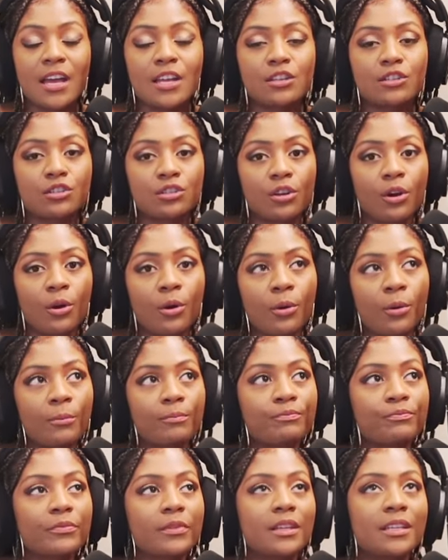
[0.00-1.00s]

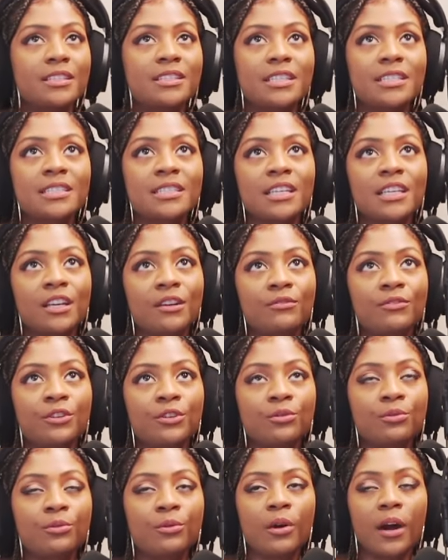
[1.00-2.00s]
So, just to give
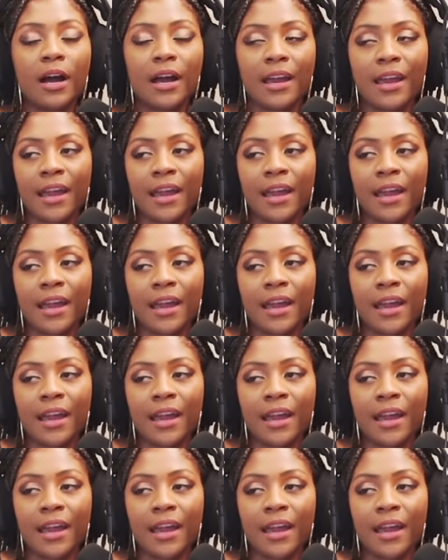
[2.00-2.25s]
you